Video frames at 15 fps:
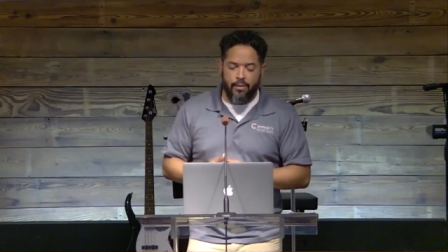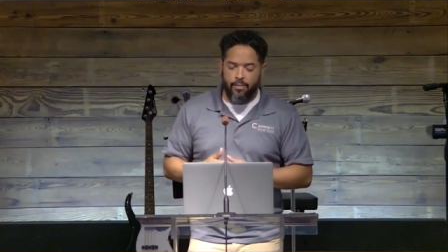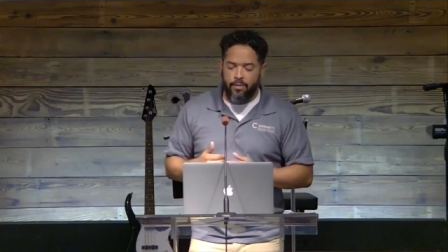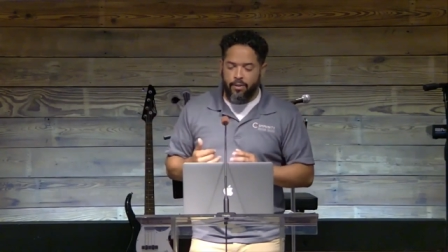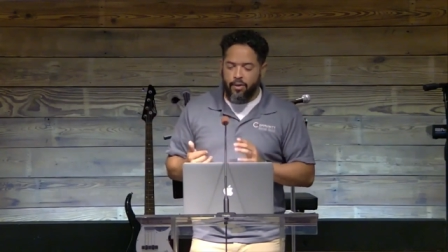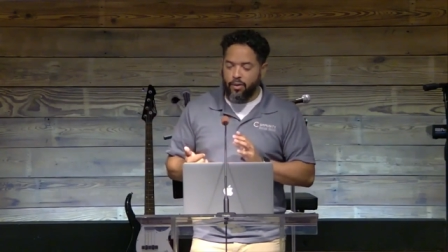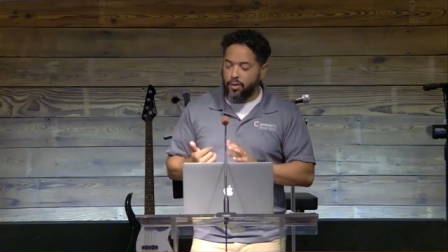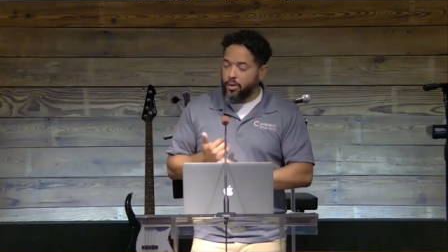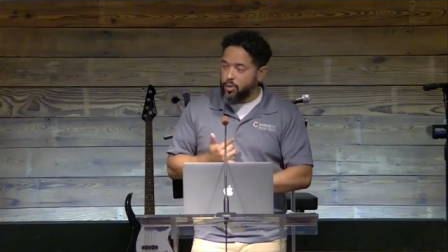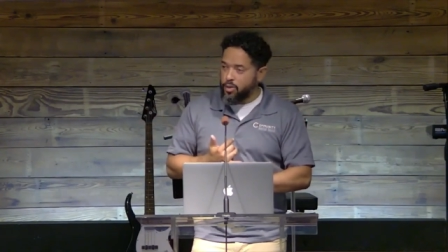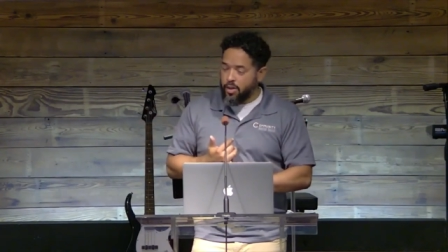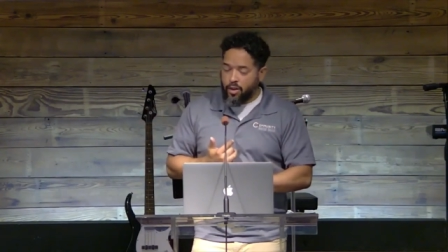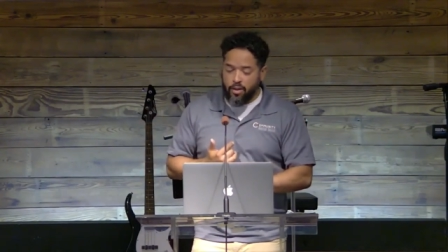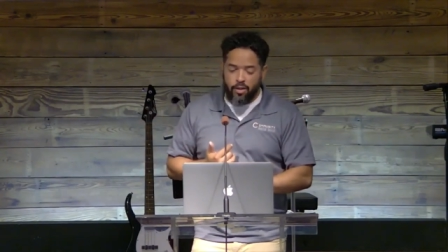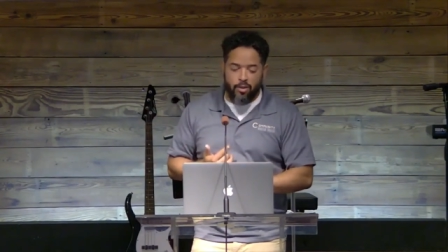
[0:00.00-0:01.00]
your news
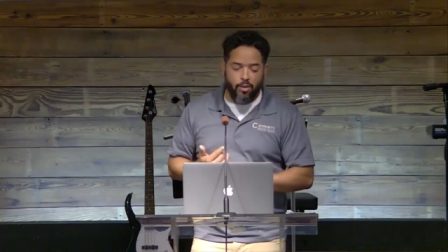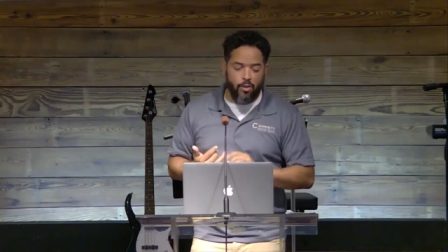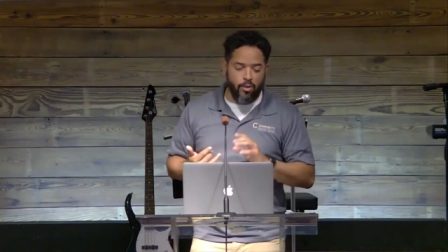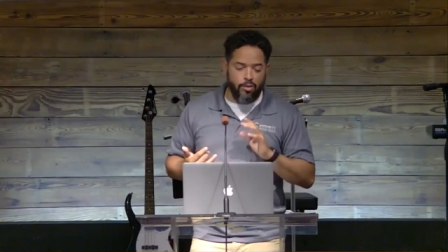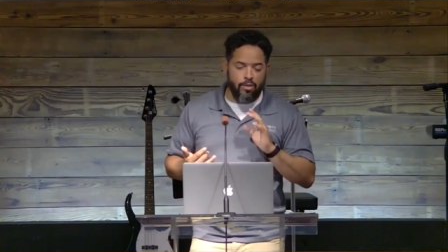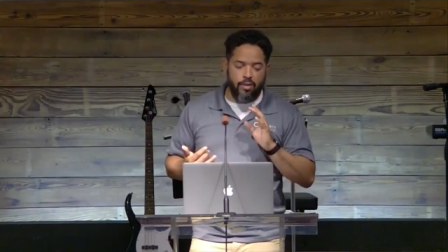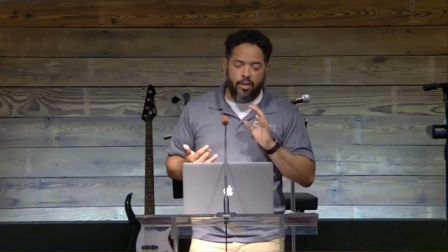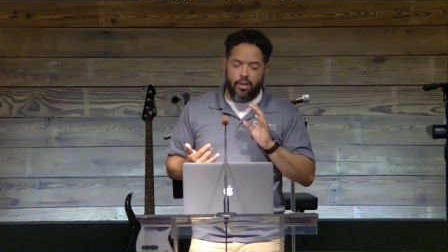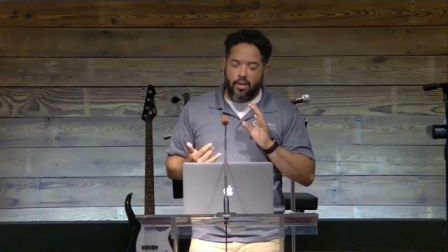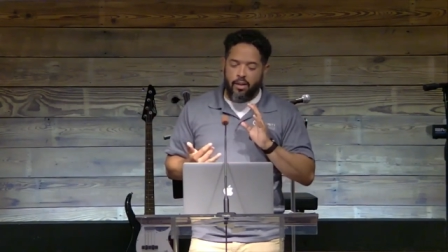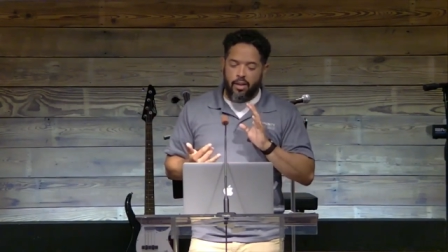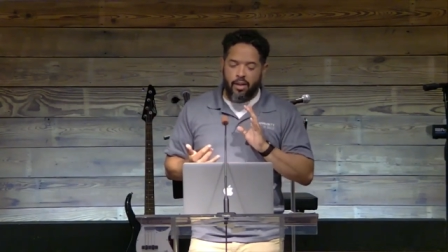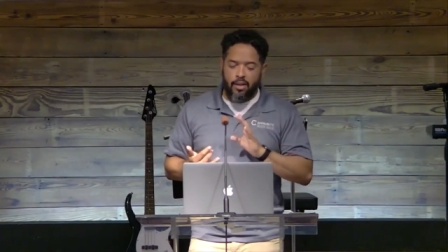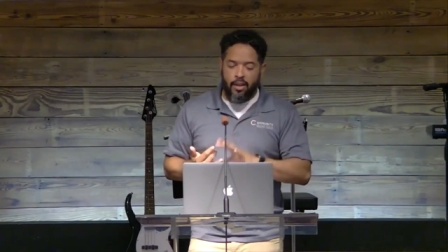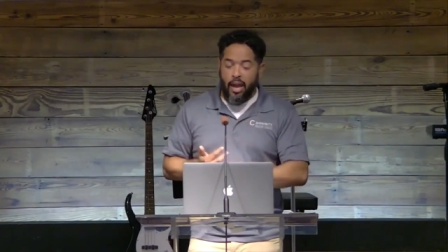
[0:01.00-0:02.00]
articles,
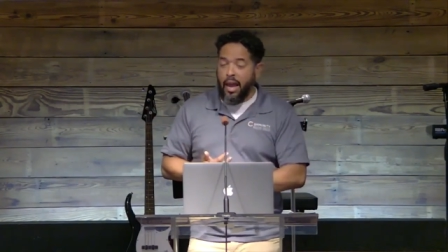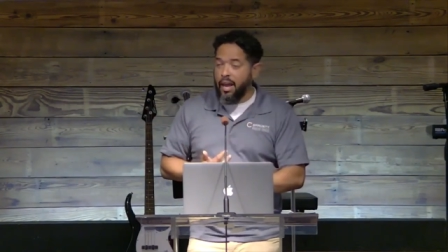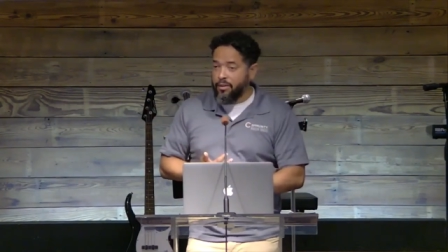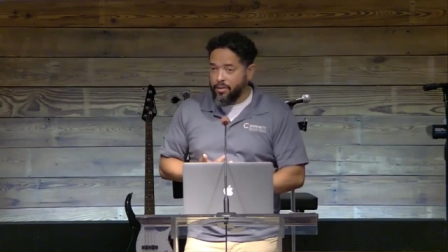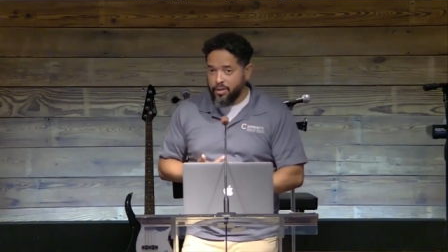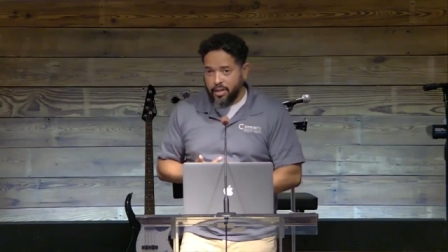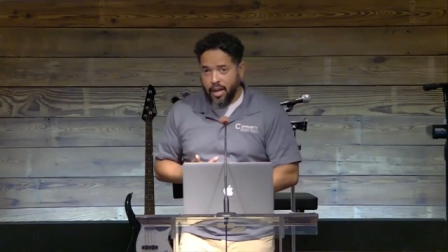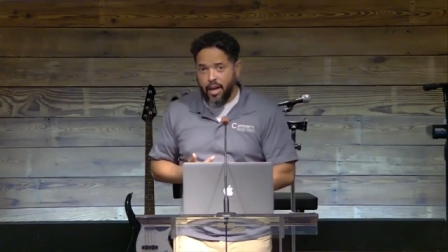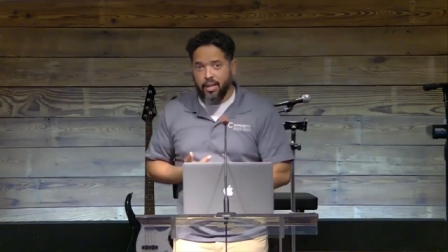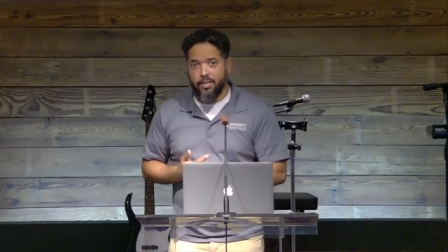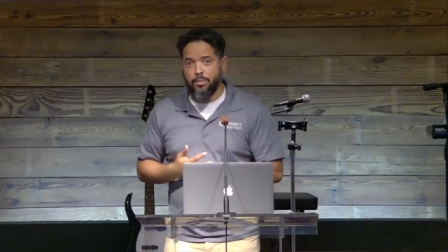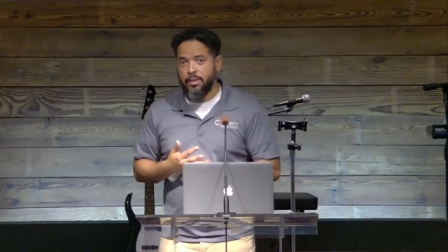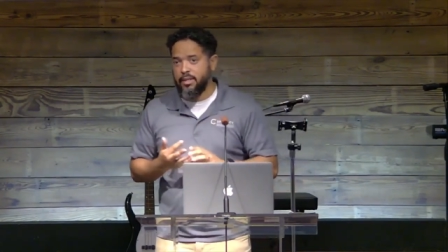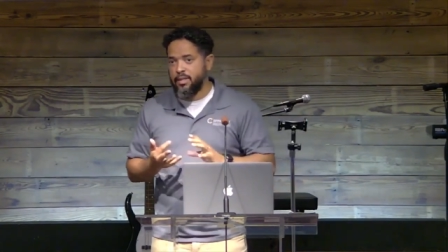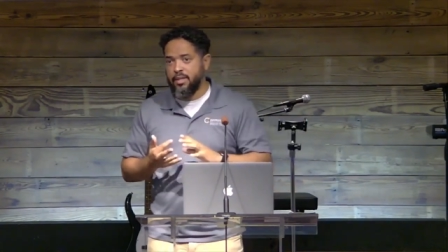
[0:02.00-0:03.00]
uh, the
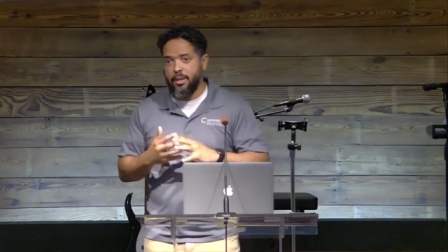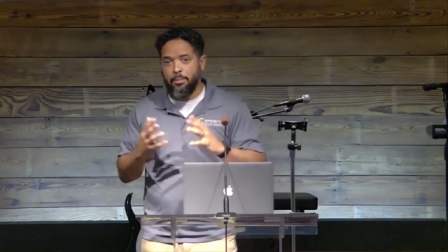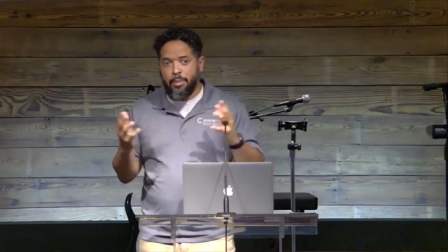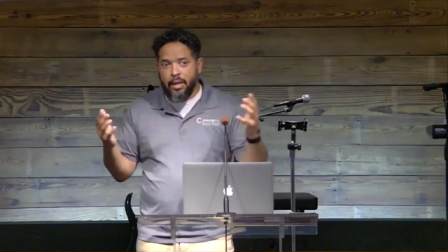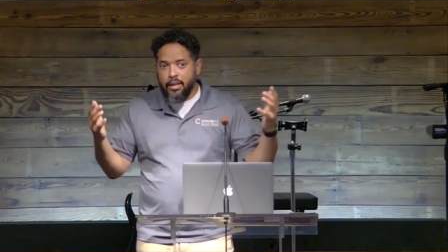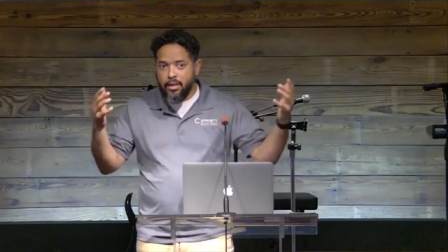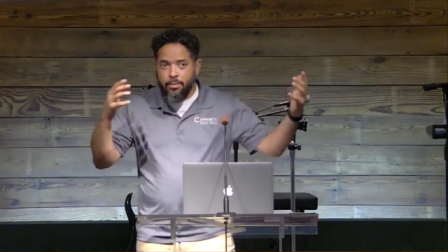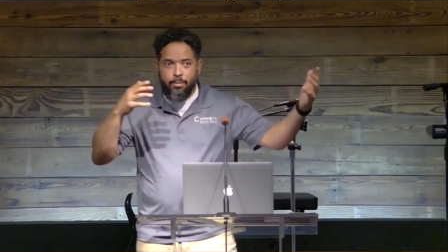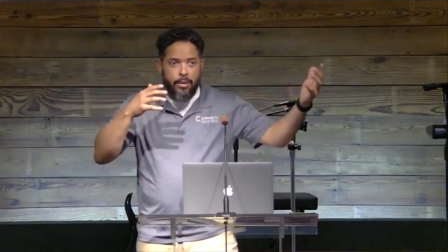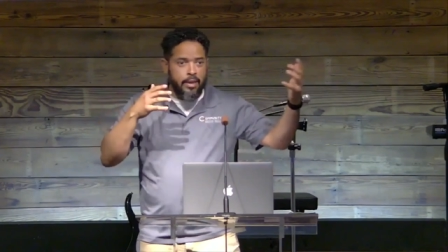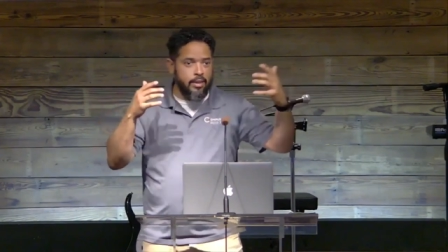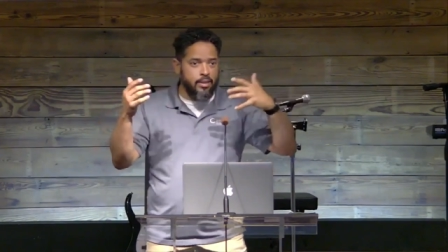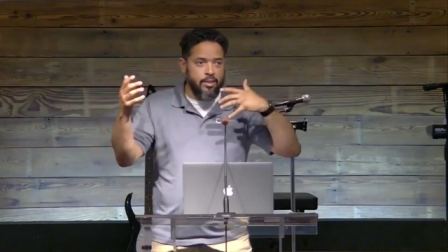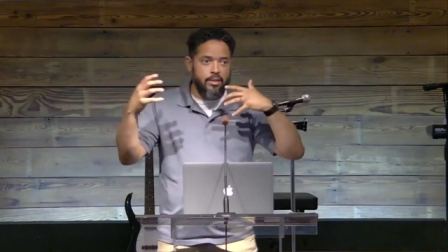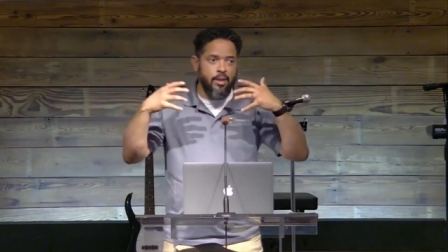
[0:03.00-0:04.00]
advertisements, the opinion
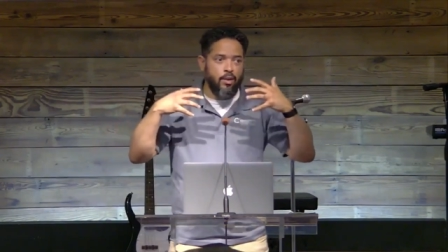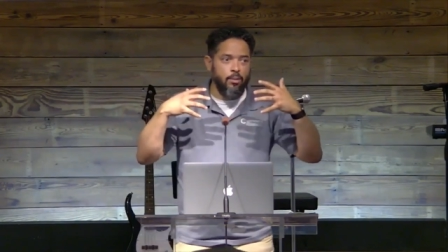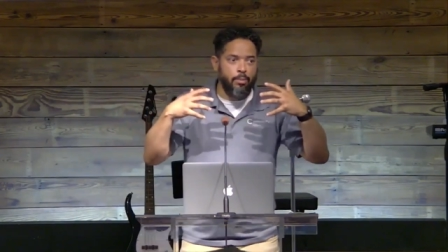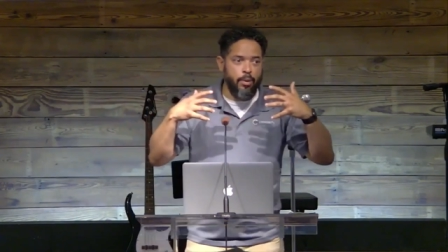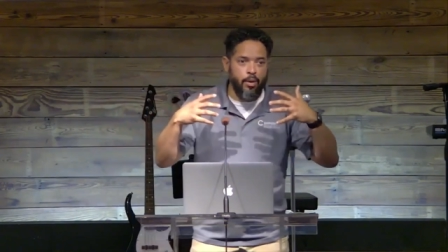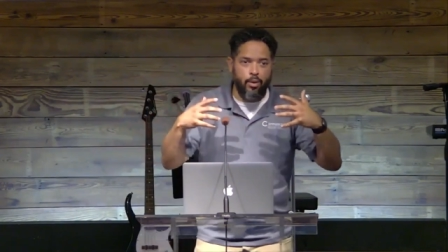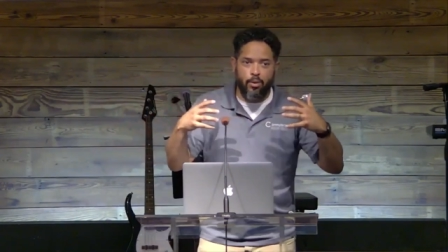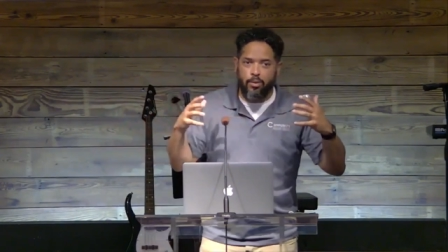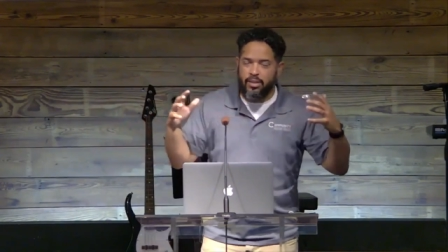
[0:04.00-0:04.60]
pieces that are posed,